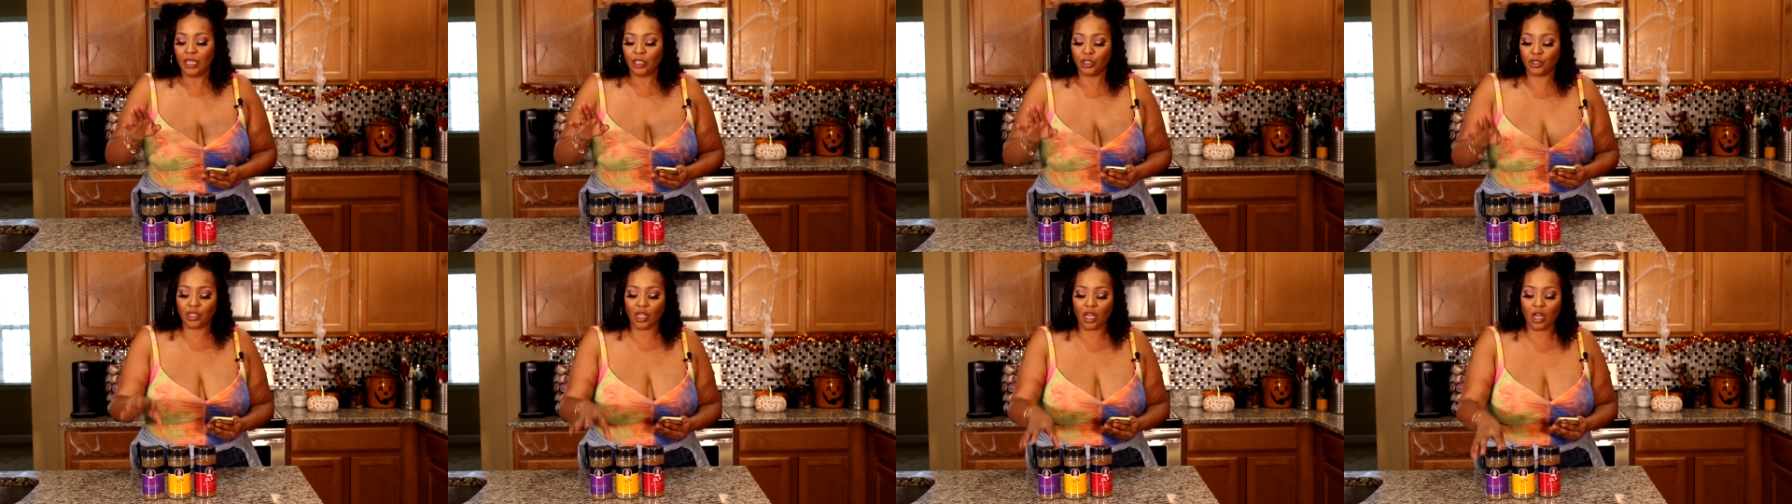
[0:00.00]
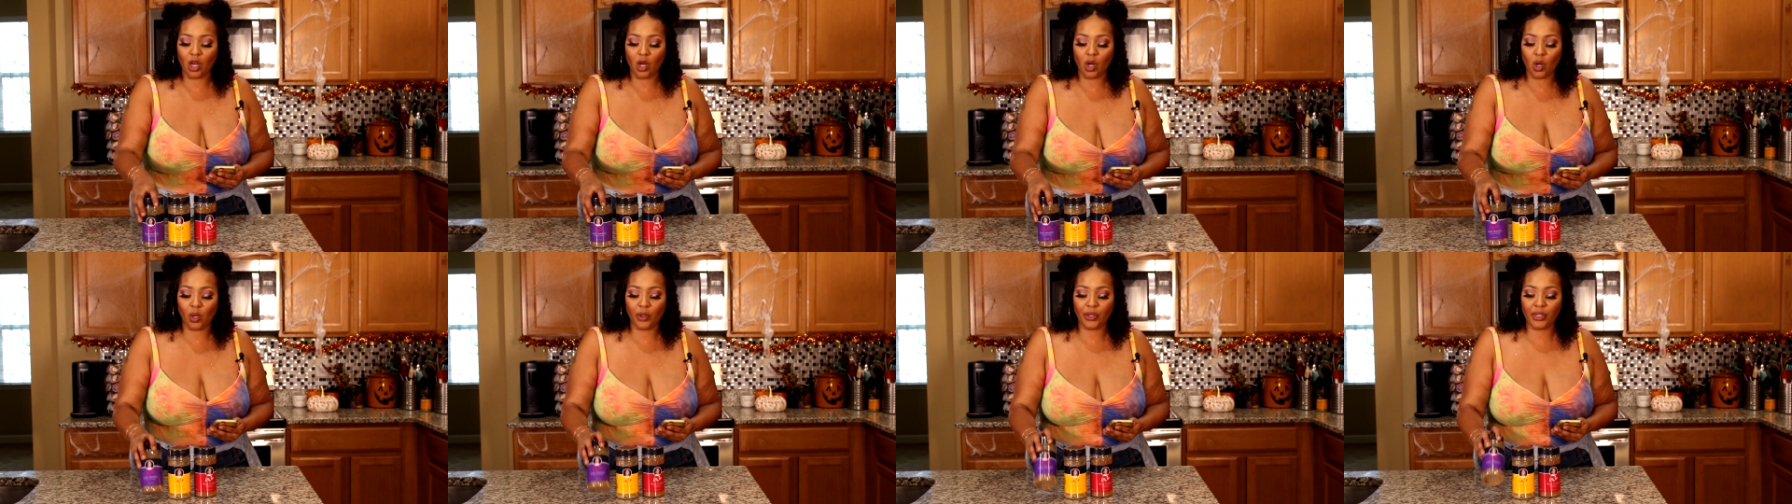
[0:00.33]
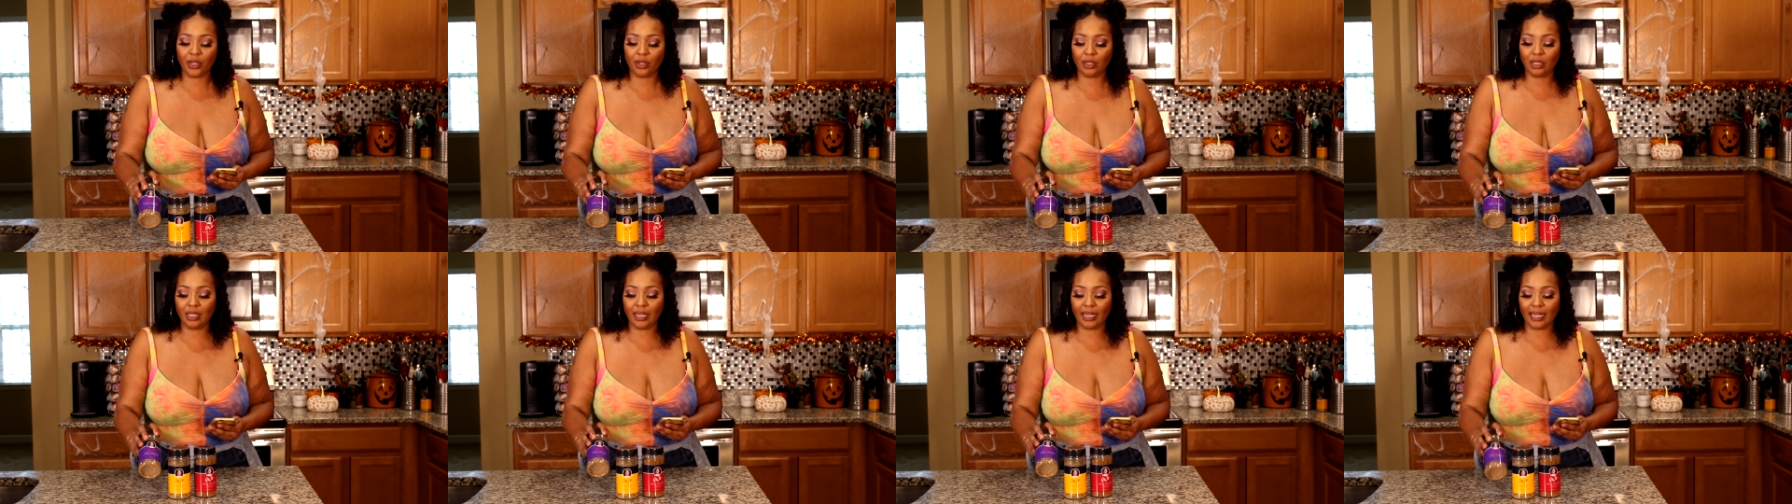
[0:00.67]
So
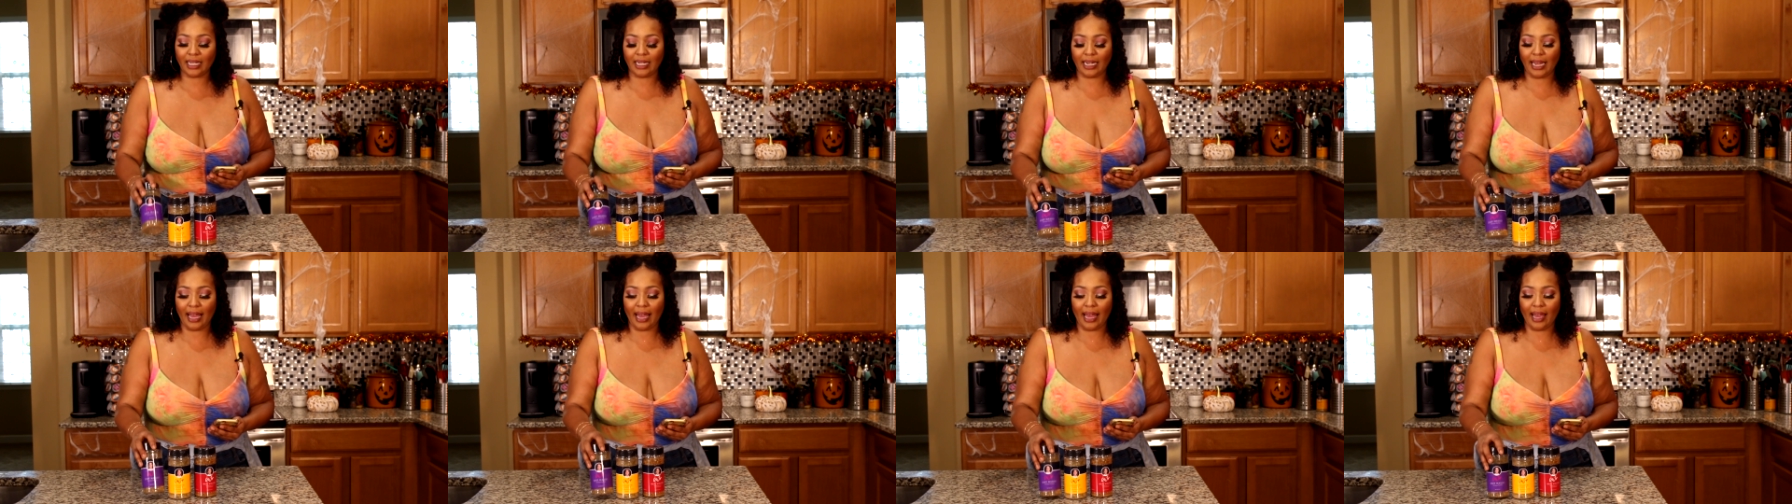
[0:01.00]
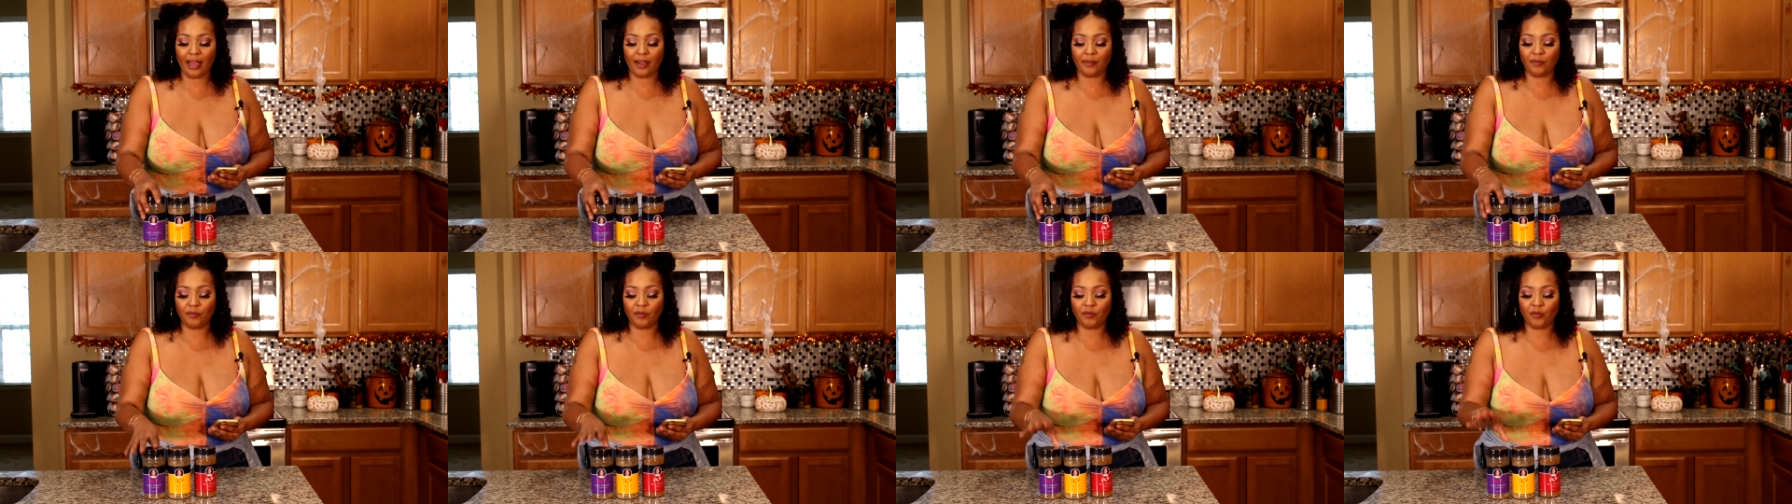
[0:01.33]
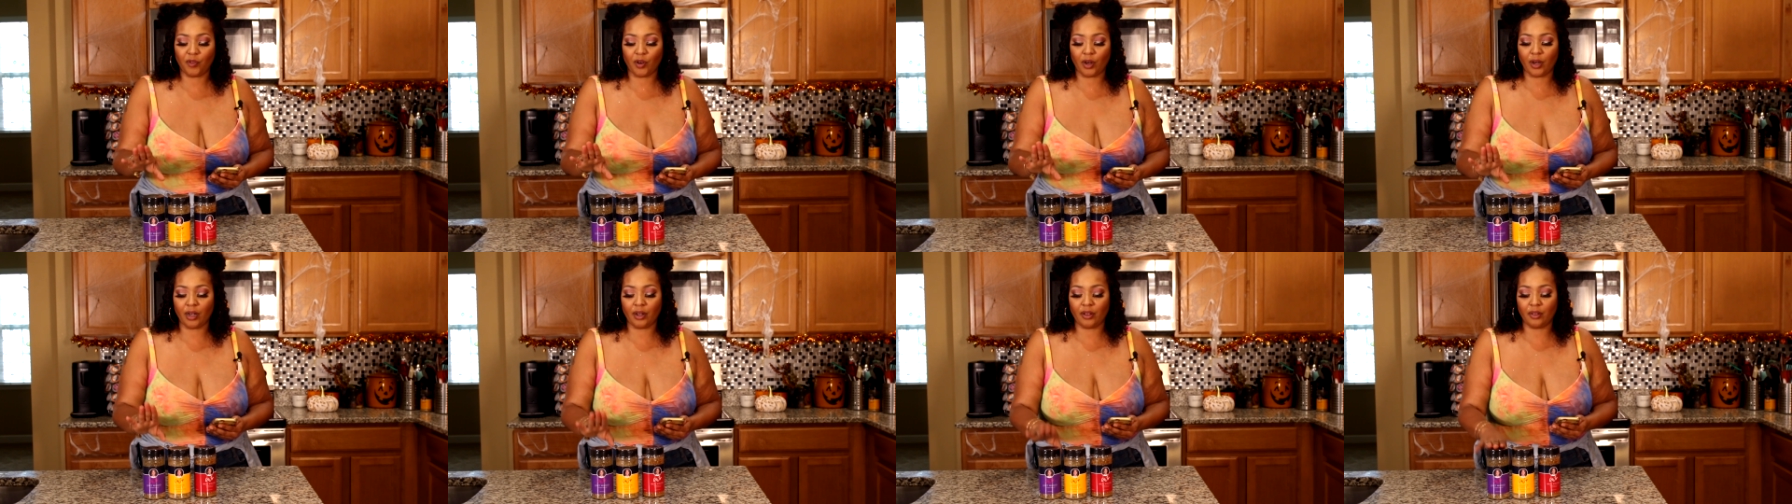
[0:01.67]
you're looking at
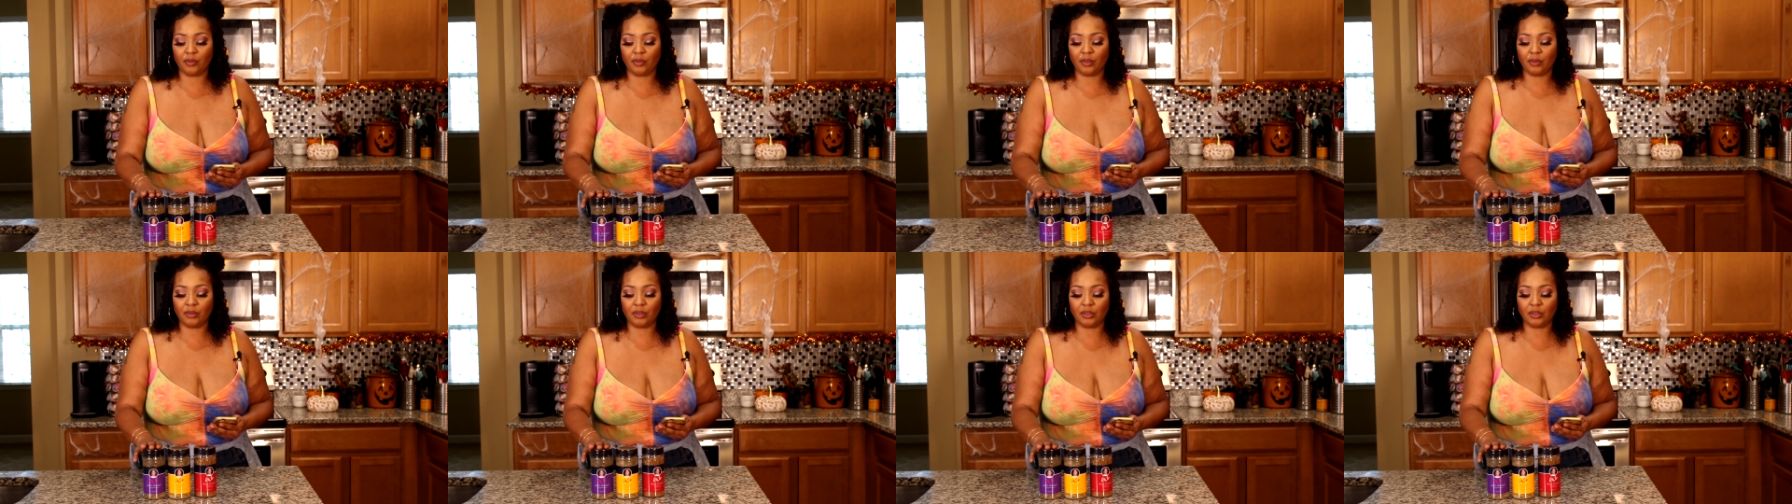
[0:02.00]
for